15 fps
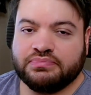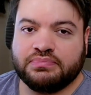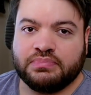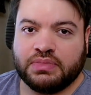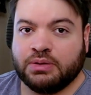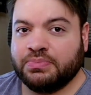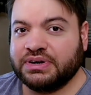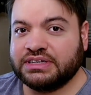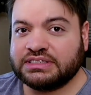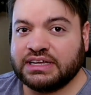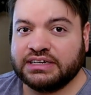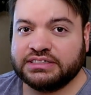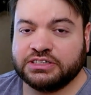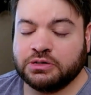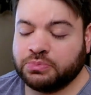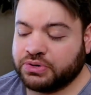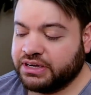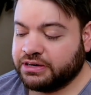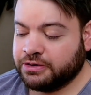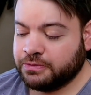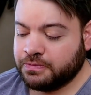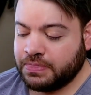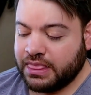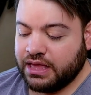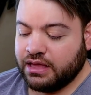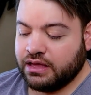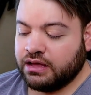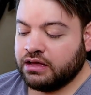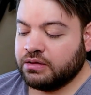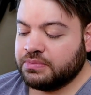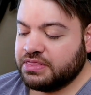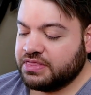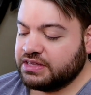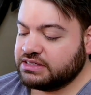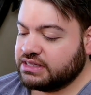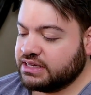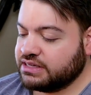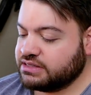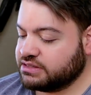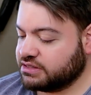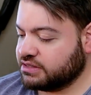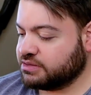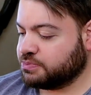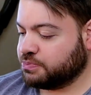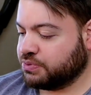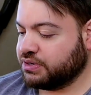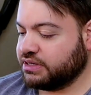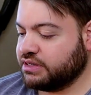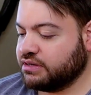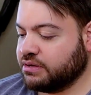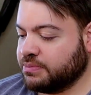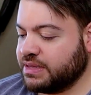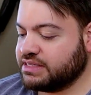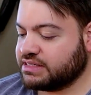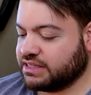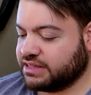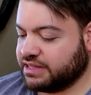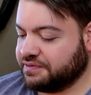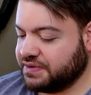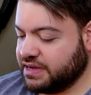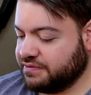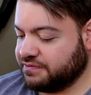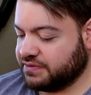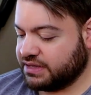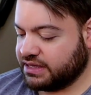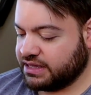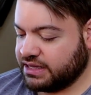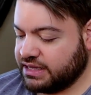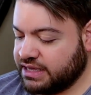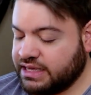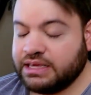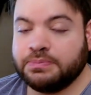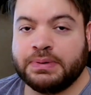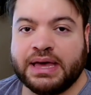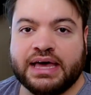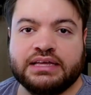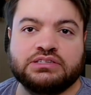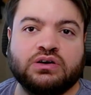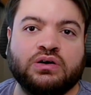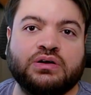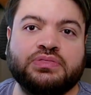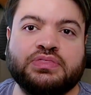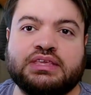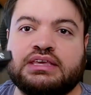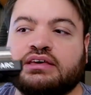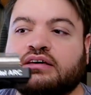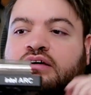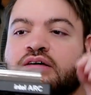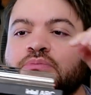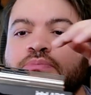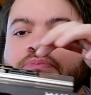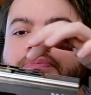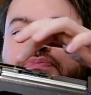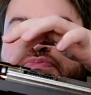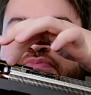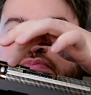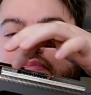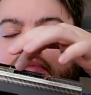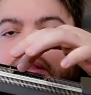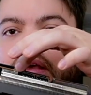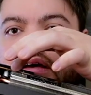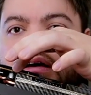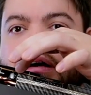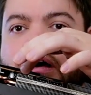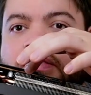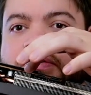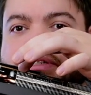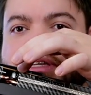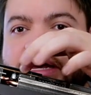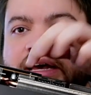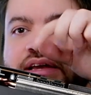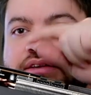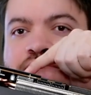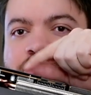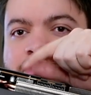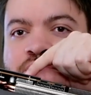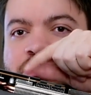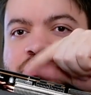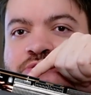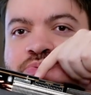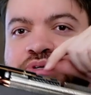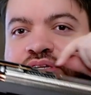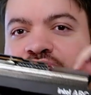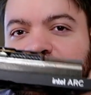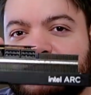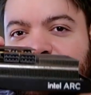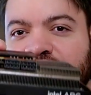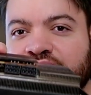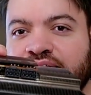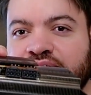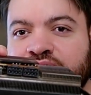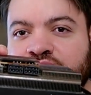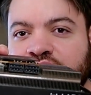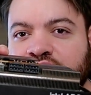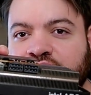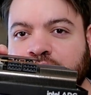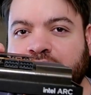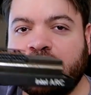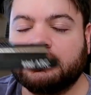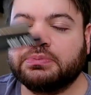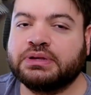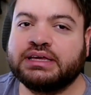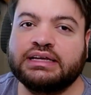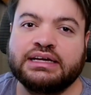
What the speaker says: But it's not a deal breaker. This thing is pretty amazing. Like, they even have heat pads on the other side, which would sink into the backplate